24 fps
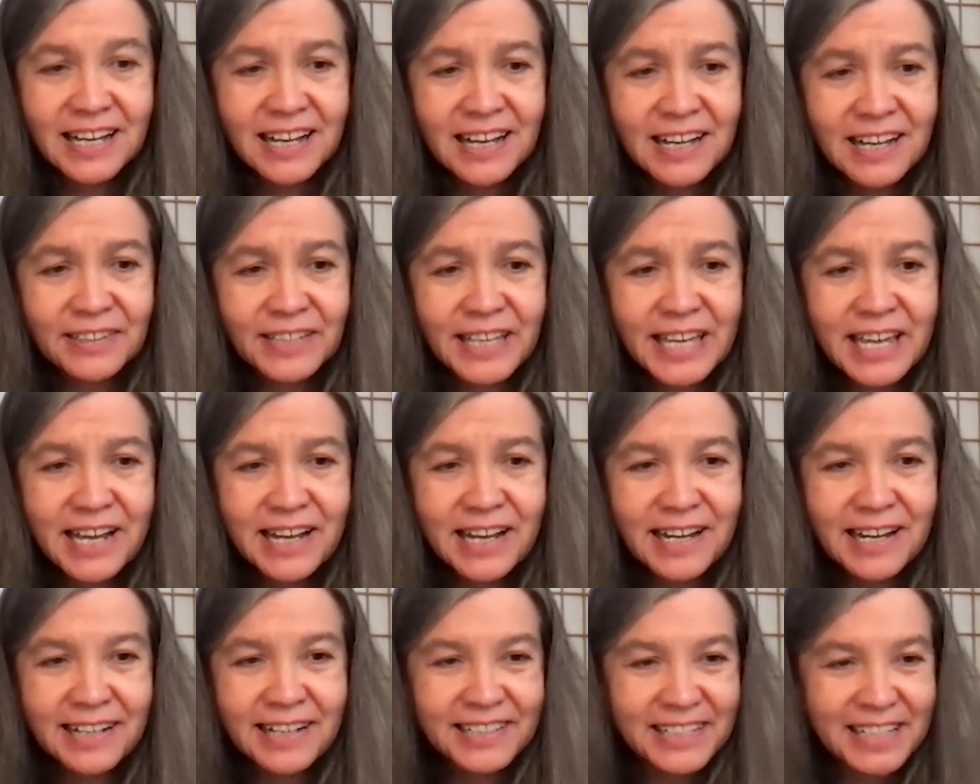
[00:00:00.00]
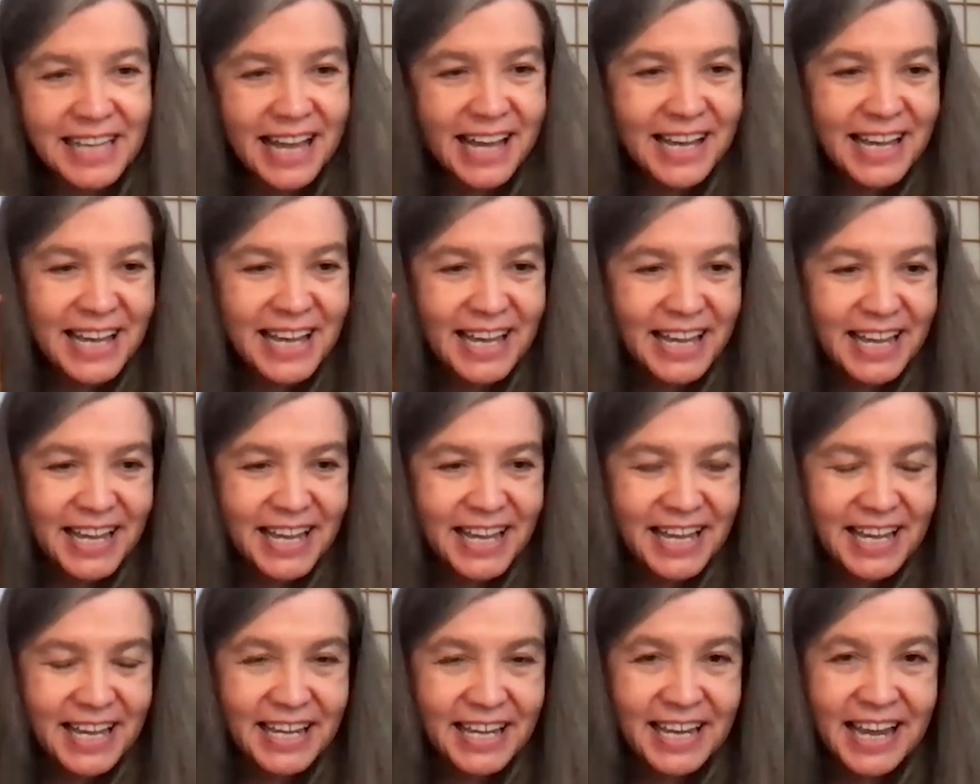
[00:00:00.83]
Aliyah,
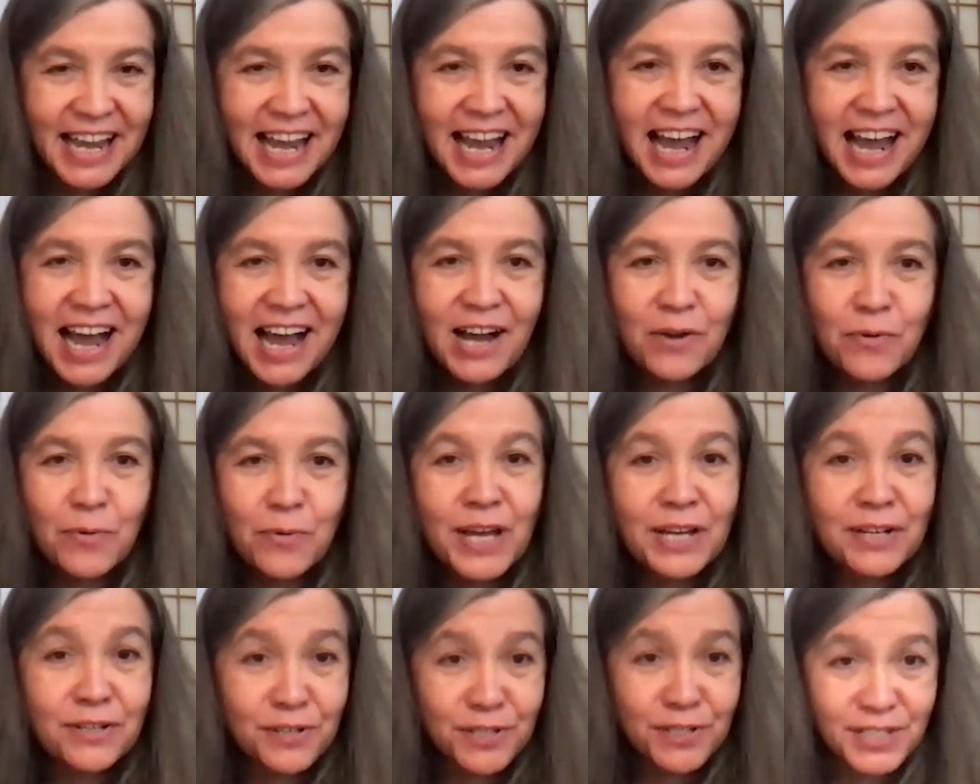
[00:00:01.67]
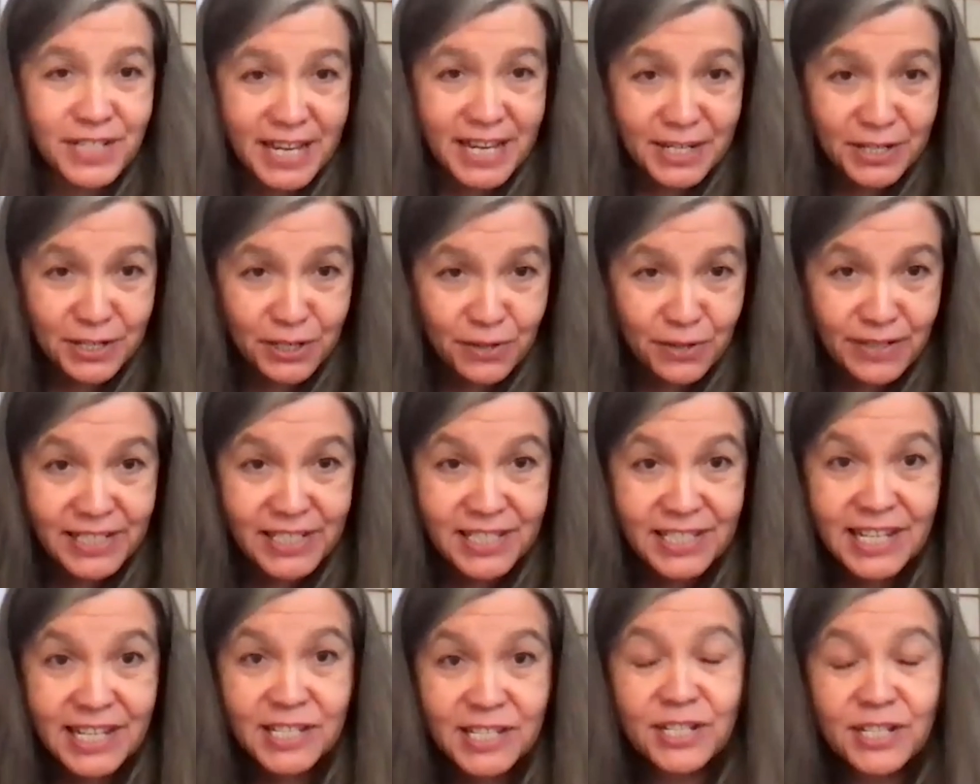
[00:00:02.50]
yay. We understand you're
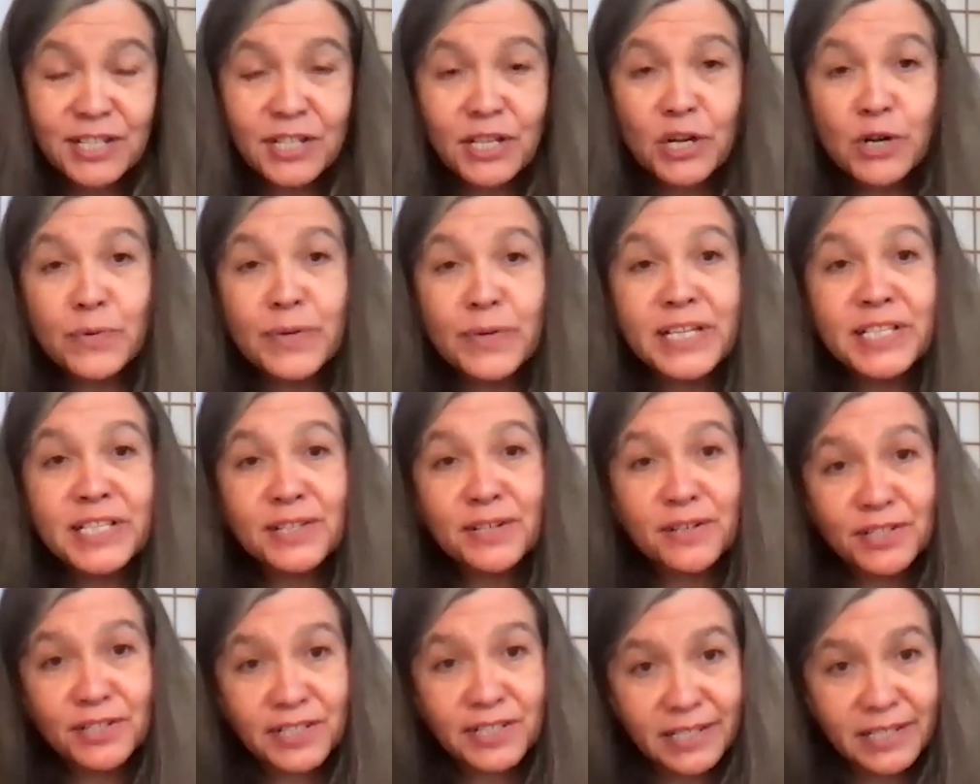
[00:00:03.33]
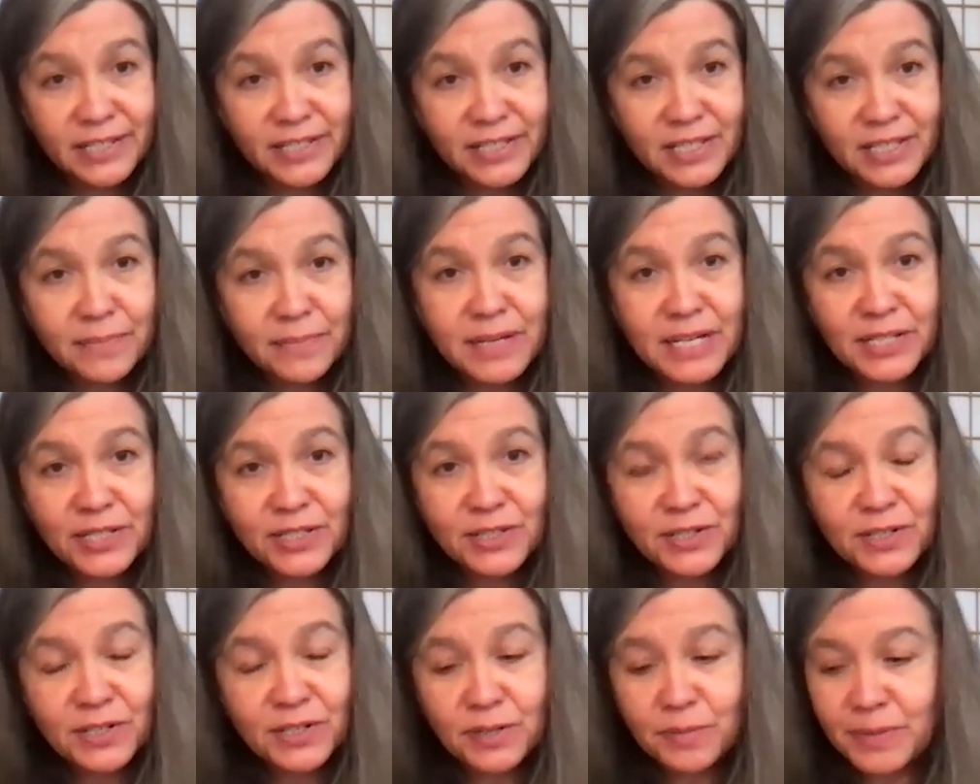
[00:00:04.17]
extending your research this
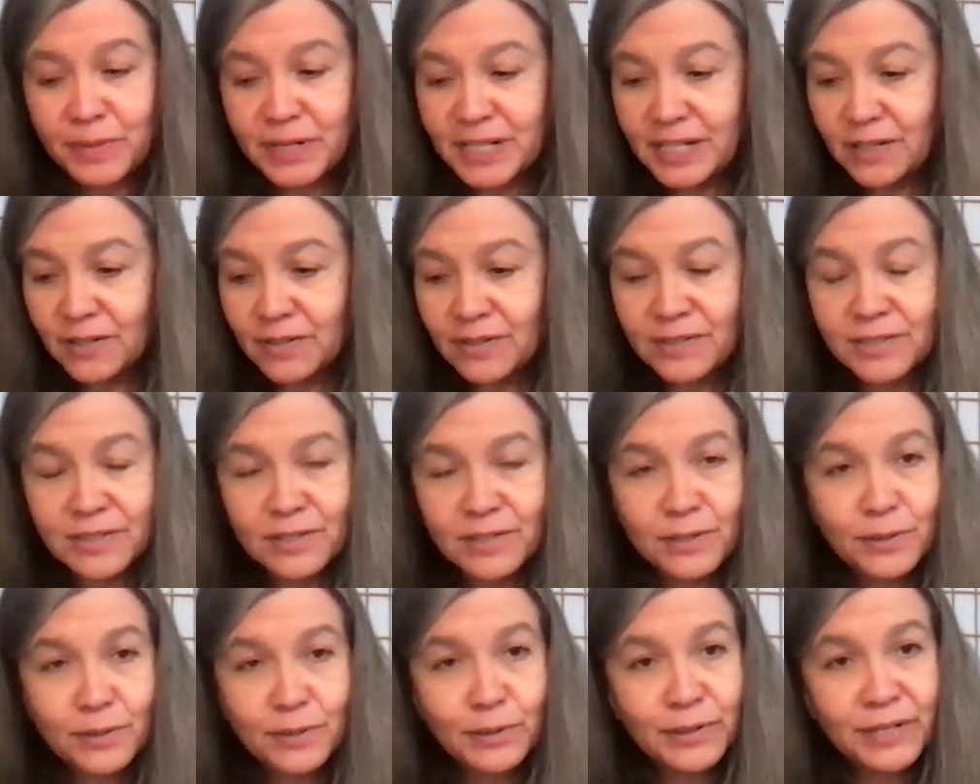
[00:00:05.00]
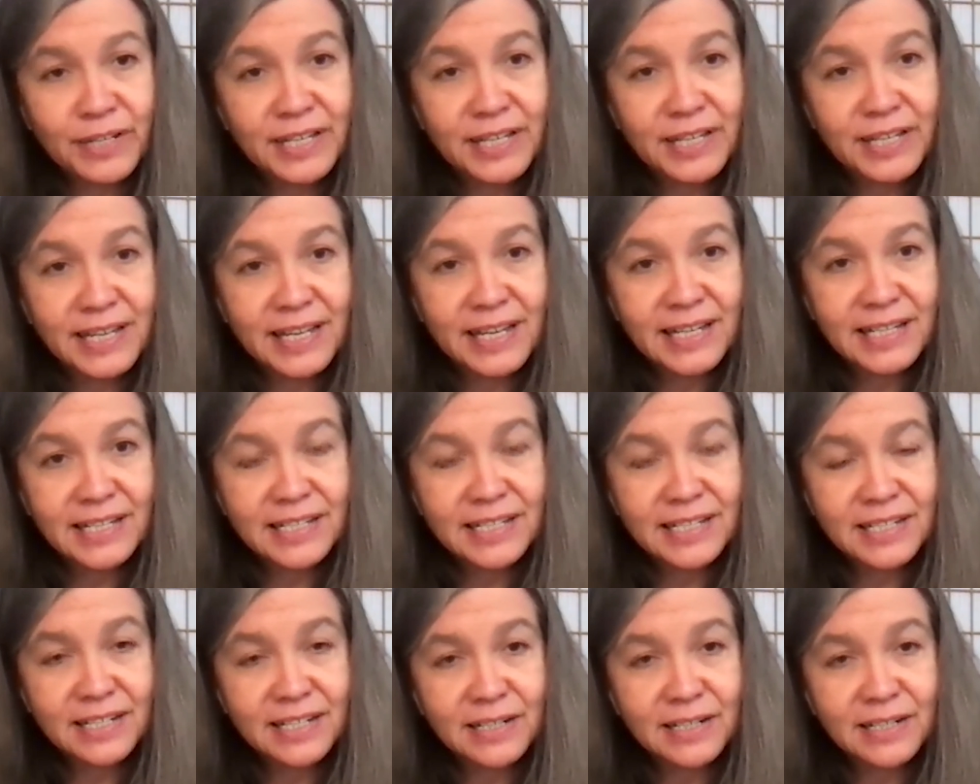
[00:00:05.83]
semester by also looking at